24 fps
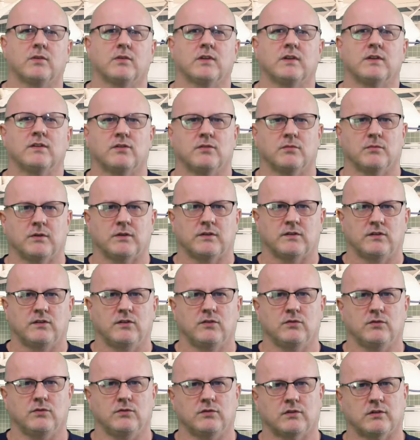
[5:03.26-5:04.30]
instruments
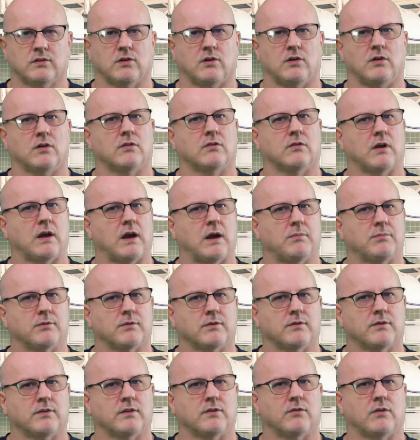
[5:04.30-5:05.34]
used, long
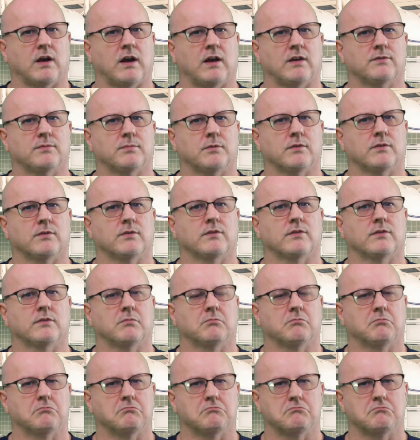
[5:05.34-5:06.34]
grapplers and graspers,